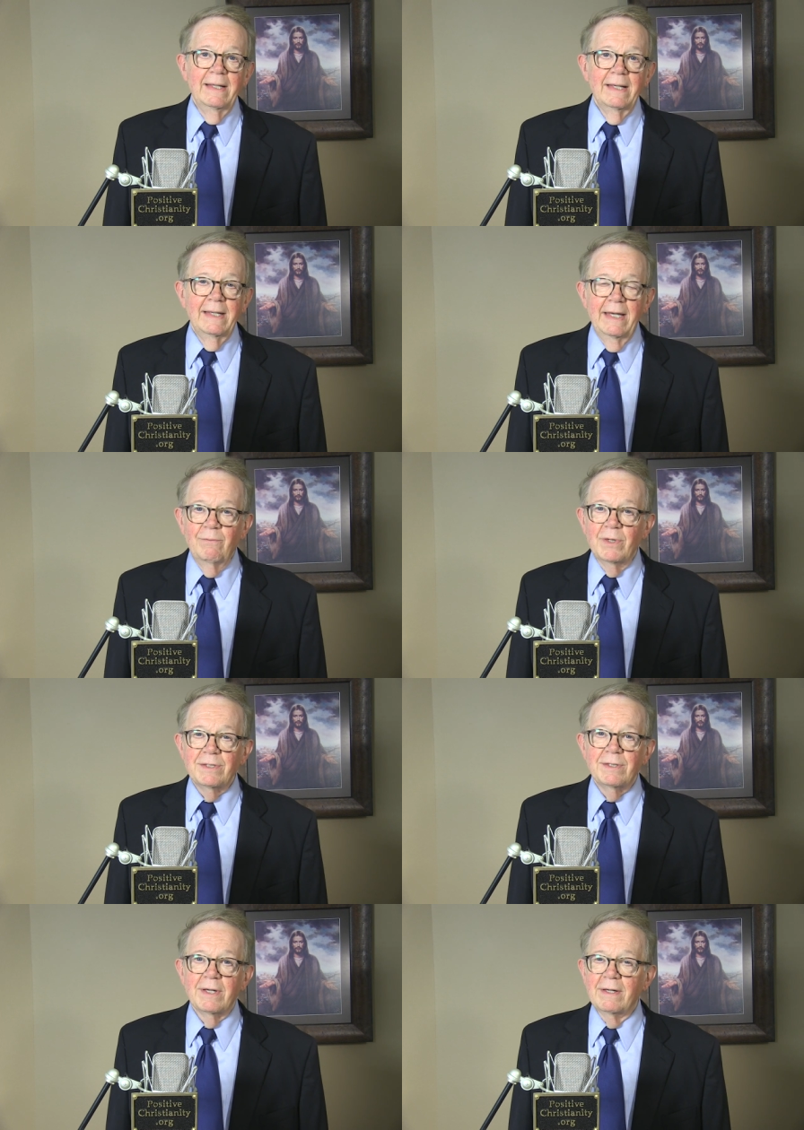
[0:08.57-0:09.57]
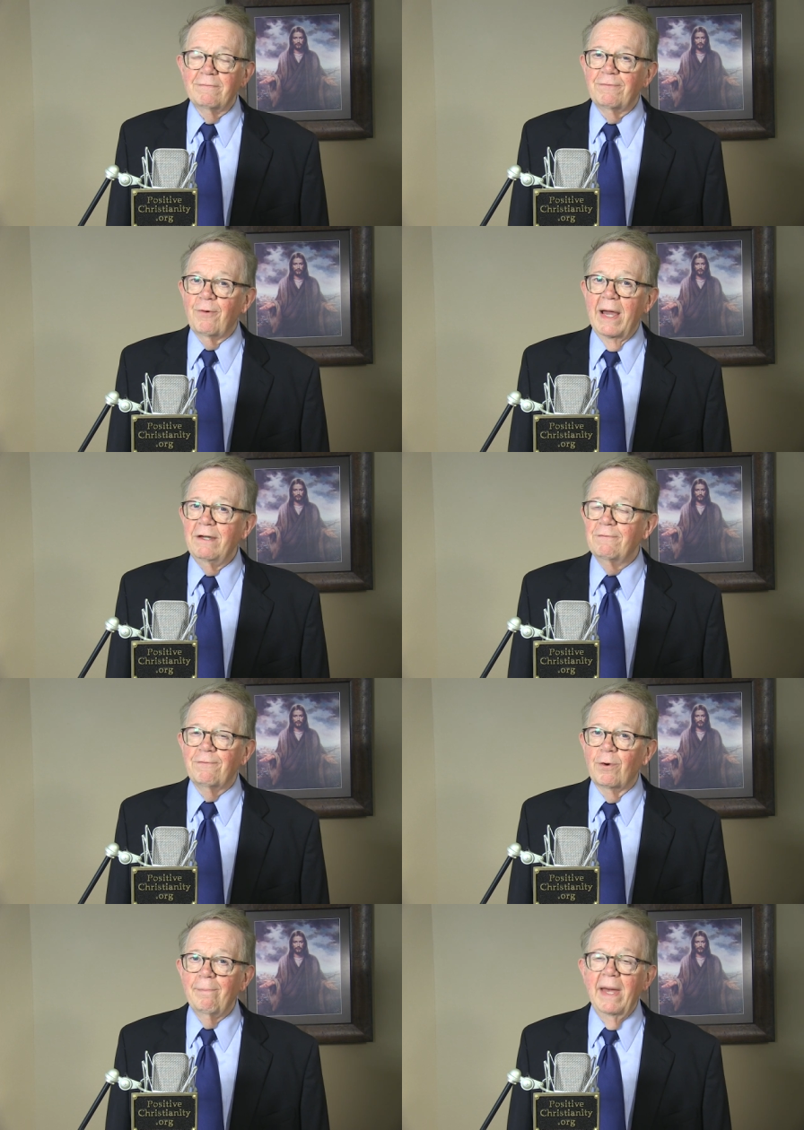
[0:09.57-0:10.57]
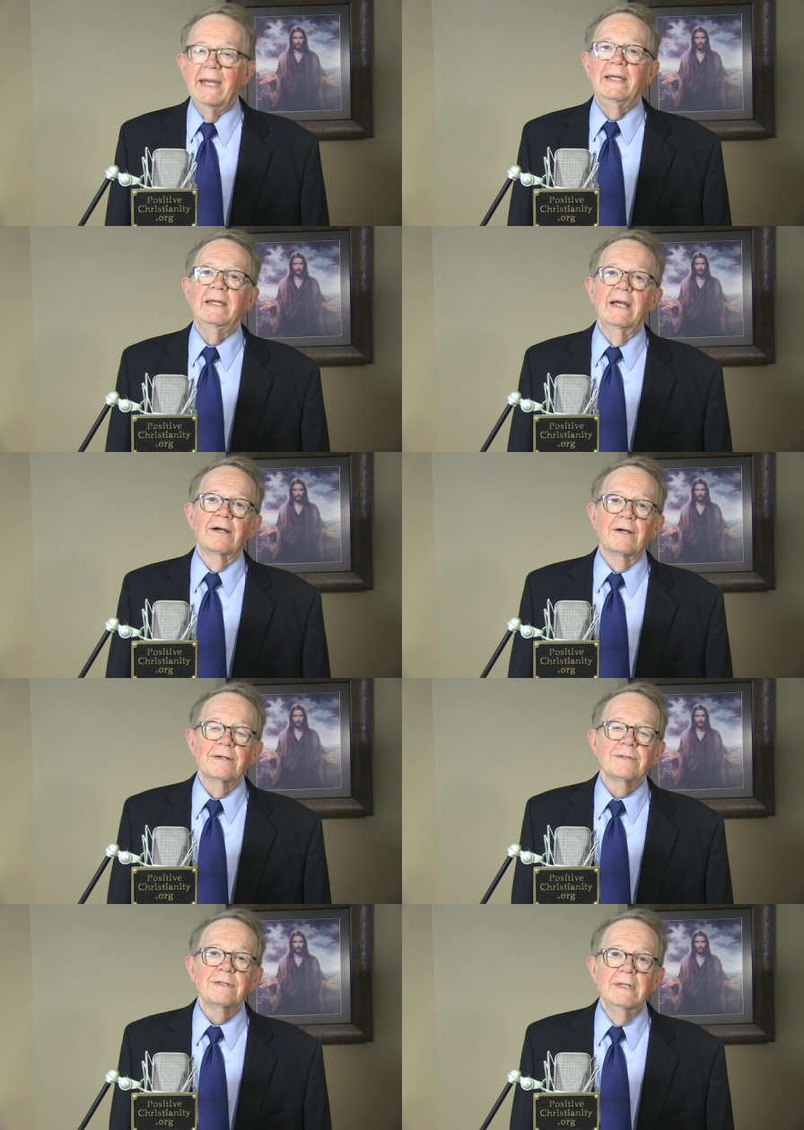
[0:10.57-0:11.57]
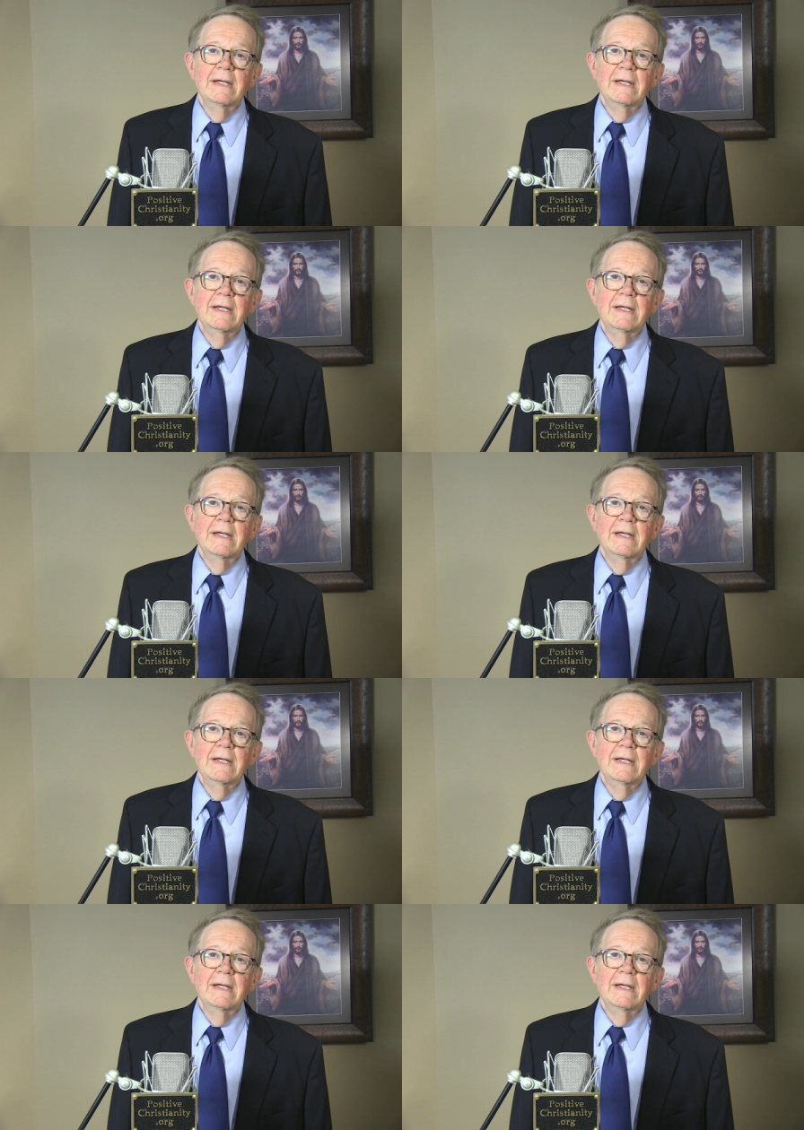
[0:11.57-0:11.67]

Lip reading: He was a friend for many years,